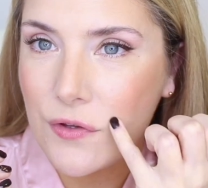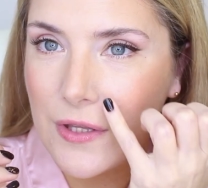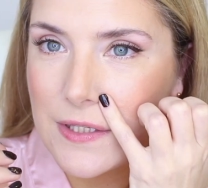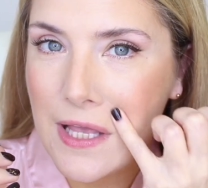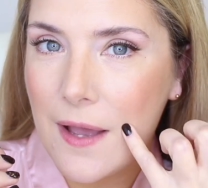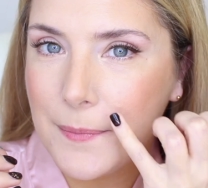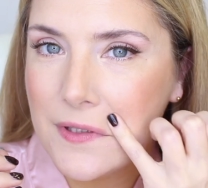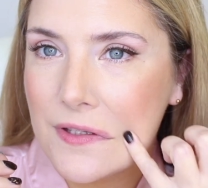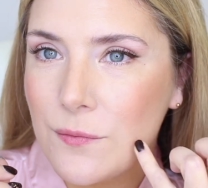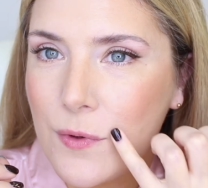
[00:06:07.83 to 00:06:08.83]
So this
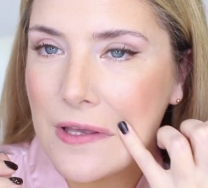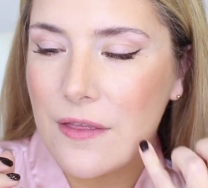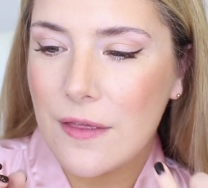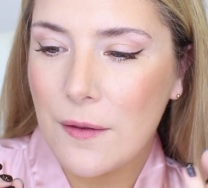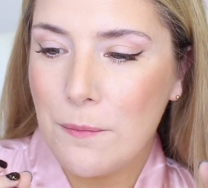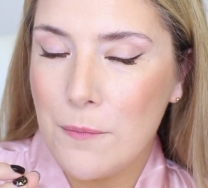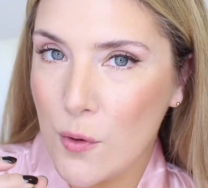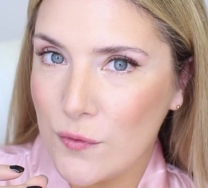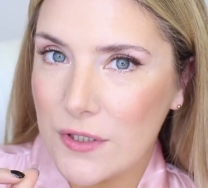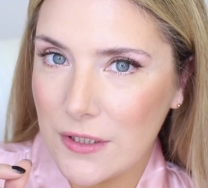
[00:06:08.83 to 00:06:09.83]
happens with
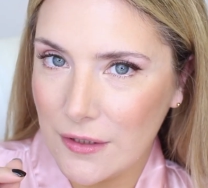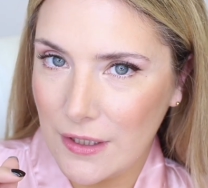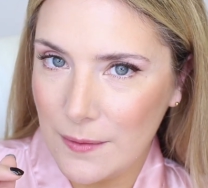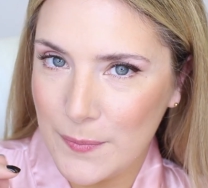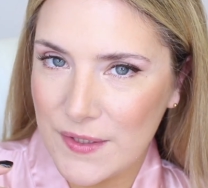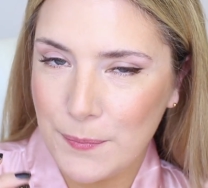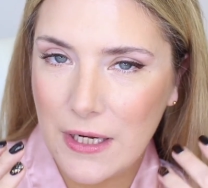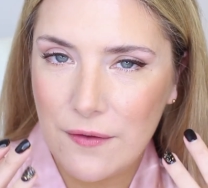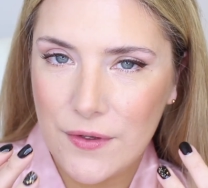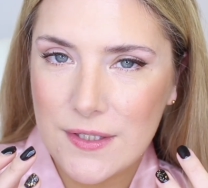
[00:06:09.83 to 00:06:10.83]
most lips,
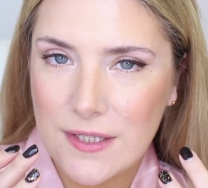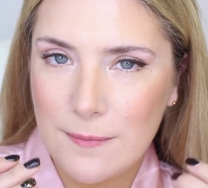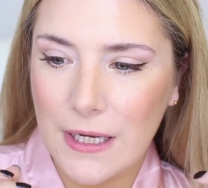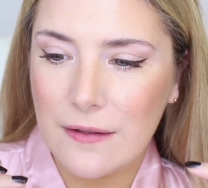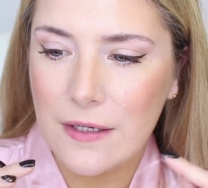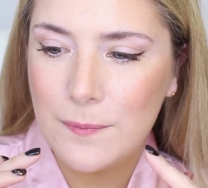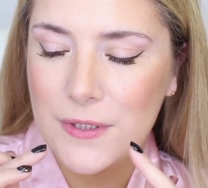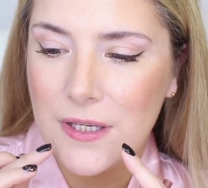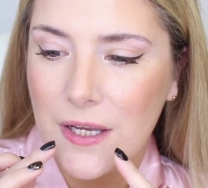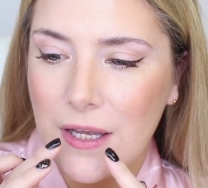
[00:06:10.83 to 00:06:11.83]
but if you see my lips,